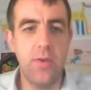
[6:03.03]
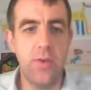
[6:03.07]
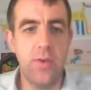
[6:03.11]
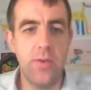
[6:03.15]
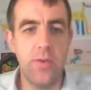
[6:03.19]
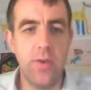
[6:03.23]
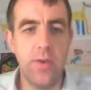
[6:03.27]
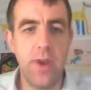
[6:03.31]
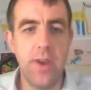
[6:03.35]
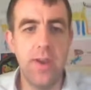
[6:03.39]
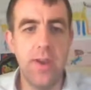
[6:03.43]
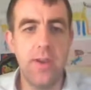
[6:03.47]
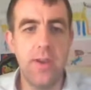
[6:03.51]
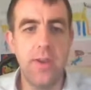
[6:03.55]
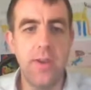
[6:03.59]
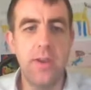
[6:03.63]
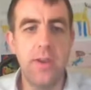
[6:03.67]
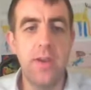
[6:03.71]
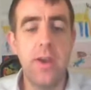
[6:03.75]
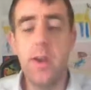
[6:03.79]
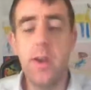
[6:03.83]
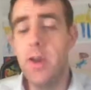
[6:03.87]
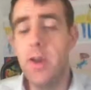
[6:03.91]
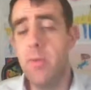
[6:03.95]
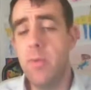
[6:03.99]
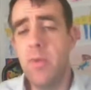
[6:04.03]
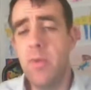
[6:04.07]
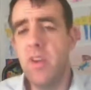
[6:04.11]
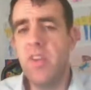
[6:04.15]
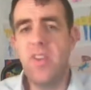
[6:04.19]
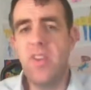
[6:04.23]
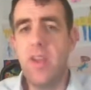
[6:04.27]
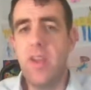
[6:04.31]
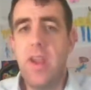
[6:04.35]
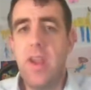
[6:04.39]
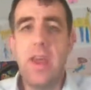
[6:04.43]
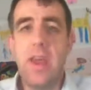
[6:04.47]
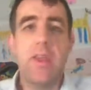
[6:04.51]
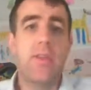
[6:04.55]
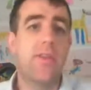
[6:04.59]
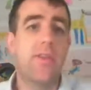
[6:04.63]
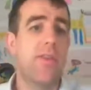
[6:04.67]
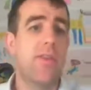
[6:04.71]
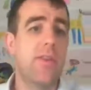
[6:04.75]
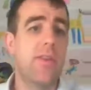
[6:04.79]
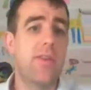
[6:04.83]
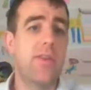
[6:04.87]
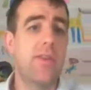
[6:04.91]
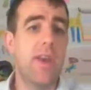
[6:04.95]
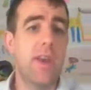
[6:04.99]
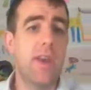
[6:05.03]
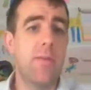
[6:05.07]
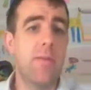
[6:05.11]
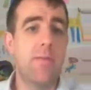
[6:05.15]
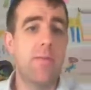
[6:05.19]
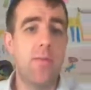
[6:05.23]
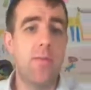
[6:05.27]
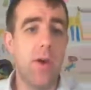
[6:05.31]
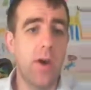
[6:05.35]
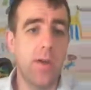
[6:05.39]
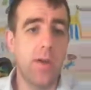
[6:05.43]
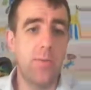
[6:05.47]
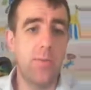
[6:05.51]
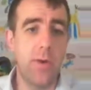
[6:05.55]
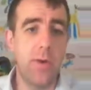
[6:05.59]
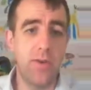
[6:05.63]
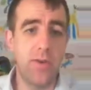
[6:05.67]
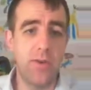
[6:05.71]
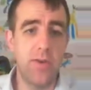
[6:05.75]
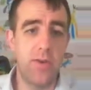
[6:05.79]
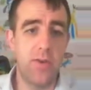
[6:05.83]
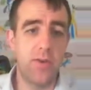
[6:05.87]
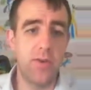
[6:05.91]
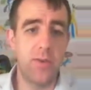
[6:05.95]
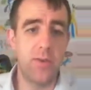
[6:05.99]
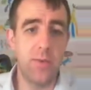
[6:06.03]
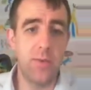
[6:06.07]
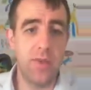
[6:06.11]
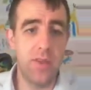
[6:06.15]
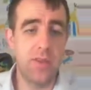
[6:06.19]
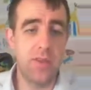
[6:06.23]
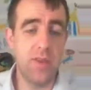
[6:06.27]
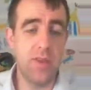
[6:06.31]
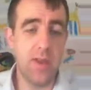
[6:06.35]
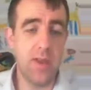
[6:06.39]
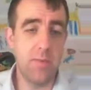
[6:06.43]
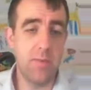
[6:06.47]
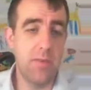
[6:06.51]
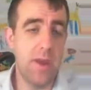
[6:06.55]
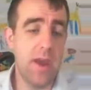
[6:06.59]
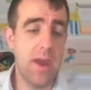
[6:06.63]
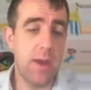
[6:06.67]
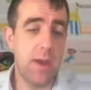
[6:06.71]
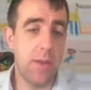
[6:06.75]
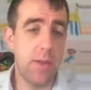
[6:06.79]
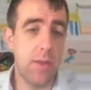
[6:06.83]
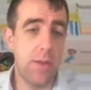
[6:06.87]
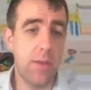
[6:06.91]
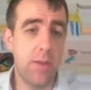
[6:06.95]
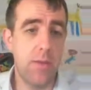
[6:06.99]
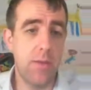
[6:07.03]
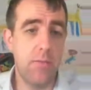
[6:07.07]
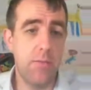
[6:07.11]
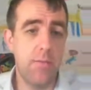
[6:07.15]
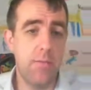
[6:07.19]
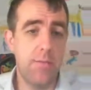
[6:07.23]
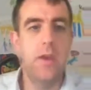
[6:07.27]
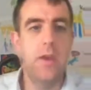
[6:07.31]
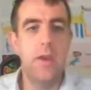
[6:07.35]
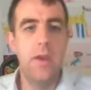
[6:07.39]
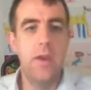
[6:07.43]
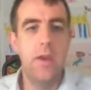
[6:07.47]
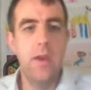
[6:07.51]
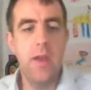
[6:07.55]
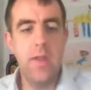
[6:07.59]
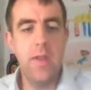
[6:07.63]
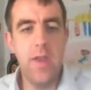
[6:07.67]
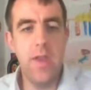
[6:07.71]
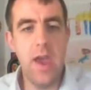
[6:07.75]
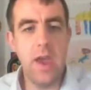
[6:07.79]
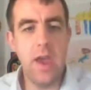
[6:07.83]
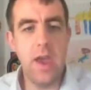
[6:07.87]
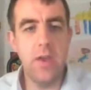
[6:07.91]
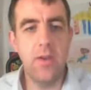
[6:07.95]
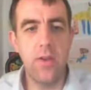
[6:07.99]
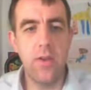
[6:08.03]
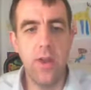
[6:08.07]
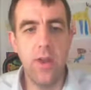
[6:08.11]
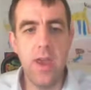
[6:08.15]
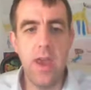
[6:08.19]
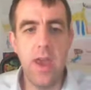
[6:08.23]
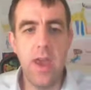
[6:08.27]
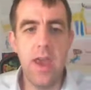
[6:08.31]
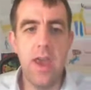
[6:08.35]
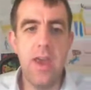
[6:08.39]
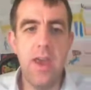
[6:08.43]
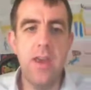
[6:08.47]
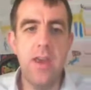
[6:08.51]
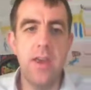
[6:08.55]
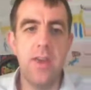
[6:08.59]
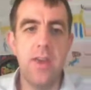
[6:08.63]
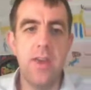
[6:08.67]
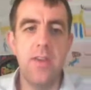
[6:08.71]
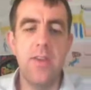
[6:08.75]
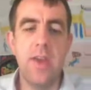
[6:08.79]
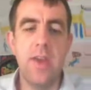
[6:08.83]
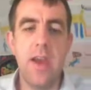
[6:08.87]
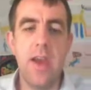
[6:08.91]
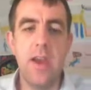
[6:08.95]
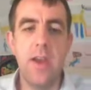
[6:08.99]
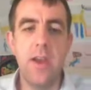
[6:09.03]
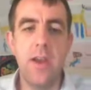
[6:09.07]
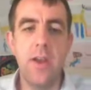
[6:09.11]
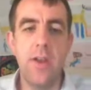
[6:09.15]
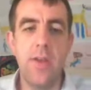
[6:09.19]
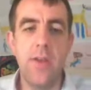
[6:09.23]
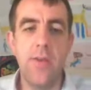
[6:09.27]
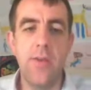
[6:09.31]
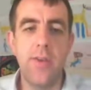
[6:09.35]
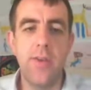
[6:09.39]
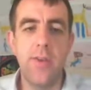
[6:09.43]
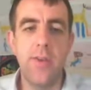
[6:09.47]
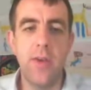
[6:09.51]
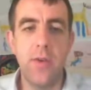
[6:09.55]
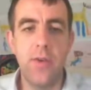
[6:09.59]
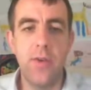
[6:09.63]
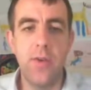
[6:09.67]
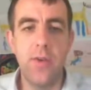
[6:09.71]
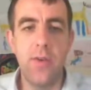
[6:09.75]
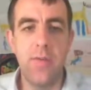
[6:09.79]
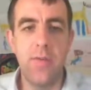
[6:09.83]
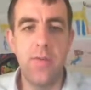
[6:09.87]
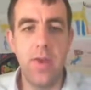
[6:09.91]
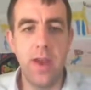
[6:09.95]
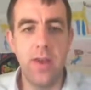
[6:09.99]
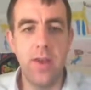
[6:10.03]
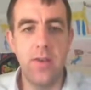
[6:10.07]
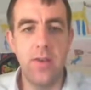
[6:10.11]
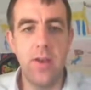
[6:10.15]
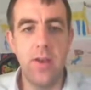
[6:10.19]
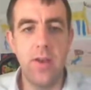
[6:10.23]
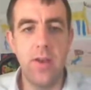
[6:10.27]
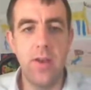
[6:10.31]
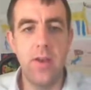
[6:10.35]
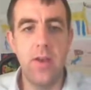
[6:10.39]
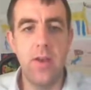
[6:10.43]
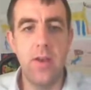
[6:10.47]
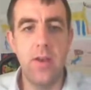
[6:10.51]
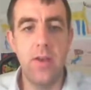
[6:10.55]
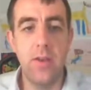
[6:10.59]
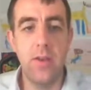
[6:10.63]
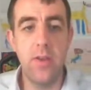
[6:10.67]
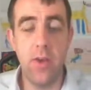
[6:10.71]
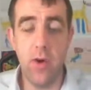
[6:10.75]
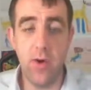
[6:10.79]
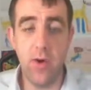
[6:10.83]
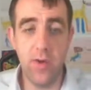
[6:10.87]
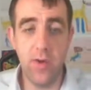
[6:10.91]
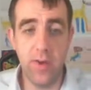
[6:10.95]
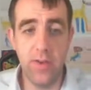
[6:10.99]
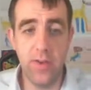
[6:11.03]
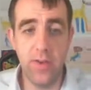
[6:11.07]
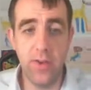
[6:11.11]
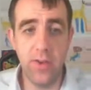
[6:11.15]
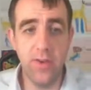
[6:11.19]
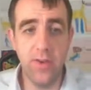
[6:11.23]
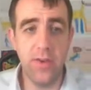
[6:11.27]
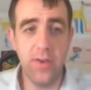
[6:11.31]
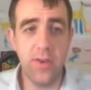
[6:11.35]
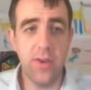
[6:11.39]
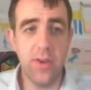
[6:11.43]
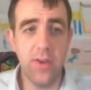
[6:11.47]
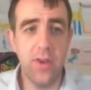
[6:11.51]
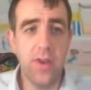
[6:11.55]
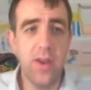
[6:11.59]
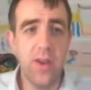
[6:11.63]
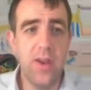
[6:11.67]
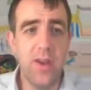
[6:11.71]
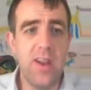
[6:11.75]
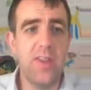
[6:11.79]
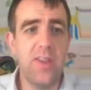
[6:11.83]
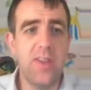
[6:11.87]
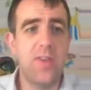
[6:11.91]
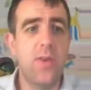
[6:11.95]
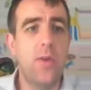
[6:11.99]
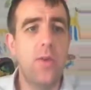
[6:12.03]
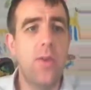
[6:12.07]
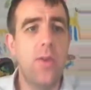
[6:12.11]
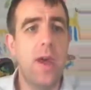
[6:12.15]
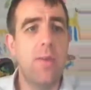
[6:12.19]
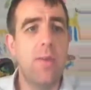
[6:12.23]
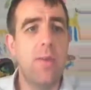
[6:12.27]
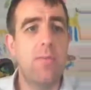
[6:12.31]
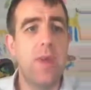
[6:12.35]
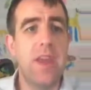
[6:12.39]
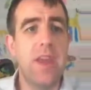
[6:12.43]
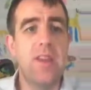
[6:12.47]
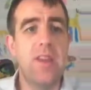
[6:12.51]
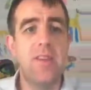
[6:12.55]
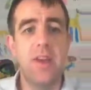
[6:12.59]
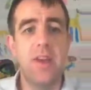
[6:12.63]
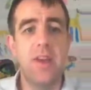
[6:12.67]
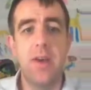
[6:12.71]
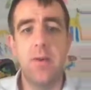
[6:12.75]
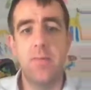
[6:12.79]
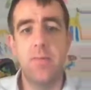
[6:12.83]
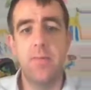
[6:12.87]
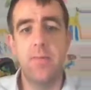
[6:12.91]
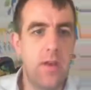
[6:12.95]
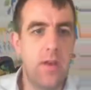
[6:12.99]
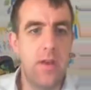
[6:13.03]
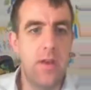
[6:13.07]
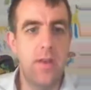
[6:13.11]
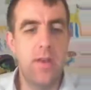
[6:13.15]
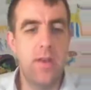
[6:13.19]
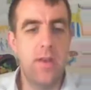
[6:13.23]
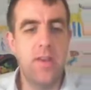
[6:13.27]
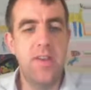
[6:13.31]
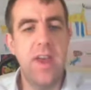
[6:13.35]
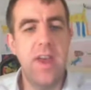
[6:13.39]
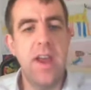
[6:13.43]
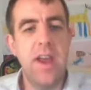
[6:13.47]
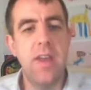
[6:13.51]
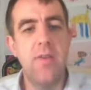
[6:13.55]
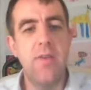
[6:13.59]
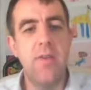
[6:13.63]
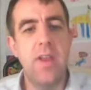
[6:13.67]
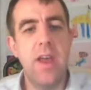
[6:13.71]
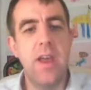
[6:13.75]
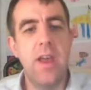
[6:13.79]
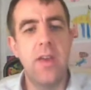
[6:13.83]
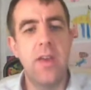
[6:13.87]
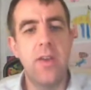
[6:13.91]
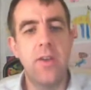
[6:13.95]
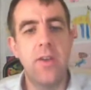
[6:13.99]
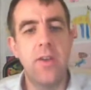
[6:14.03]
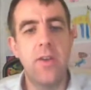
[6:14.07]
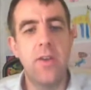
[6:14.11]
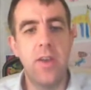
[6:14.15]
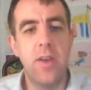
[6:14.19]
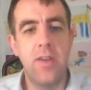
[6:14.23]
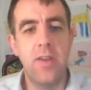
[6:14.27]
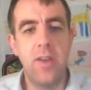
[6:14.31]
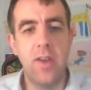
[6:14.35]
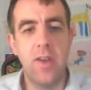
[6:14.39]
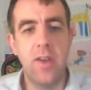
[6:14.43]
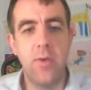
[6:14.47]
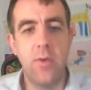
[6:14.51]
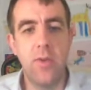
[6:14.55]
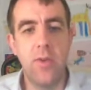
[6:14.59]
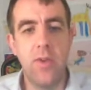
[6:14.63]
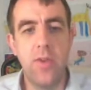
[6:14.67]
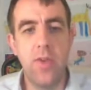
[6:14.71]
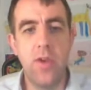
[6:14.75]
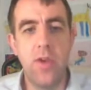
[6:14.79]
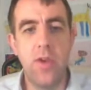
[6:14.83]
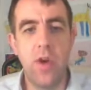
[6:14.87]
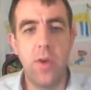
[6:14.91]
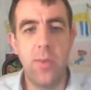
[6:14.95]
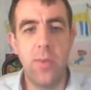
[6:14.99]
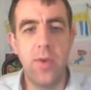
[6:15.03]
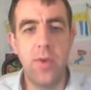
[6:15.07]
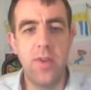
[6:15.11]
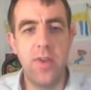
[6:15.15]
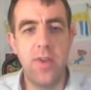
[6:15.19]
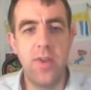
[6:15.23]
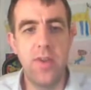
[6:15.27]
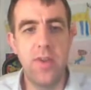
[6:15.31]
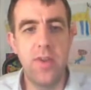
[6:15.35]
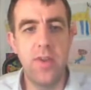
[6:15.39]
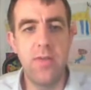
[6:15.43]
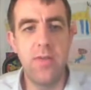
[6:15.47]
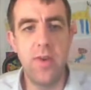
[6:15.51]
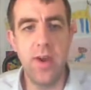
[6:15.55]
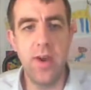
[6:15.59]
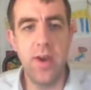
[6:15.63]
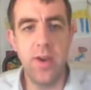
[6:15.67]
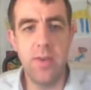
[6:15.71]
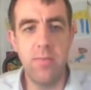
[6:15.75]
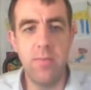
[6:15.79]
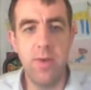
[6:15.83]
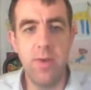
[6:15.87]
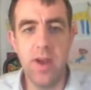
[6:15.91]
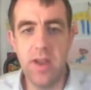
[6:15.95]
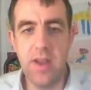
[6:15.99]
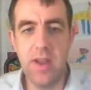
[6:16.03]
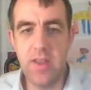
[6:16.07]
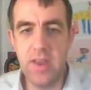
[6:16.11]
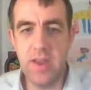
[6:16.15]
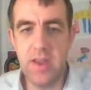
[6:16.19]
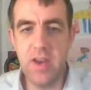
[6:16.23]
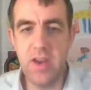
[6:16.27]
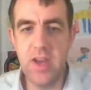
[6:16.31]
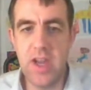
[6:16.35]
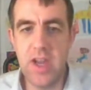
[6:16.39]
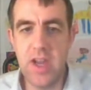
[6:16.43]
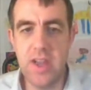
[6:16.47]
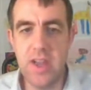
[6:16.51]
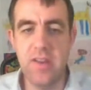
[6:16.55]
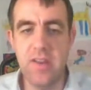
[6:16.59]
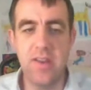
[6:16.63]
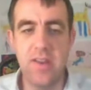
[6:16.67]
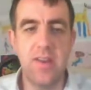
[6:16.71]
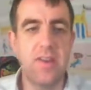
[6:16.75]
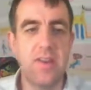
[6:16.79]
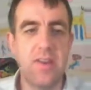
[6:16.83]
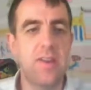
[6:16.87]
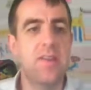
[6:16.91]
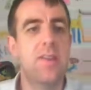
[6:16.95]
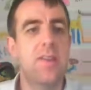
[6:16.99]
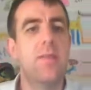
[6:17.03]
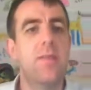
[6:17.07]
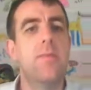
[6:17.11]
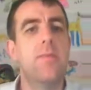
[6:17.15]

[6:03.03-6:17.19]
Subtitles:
triangle. Because the lengths are the same, the hypotenuse will be the same length. And the angle here is the angle of the resultant vector to the horizontal. Let's call that beta. The tan of an angle is equal to the opposite divided by the adjacent.